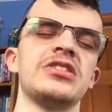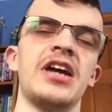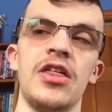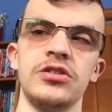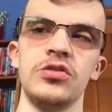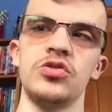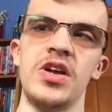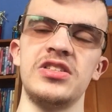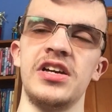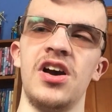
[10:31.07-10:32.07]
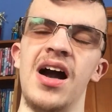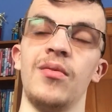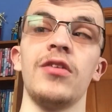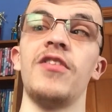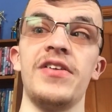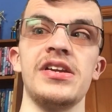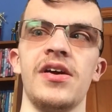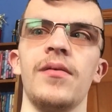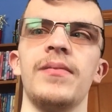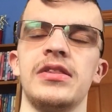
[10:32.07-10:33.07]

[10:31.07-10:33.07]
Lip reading: the other two trades I got were very new.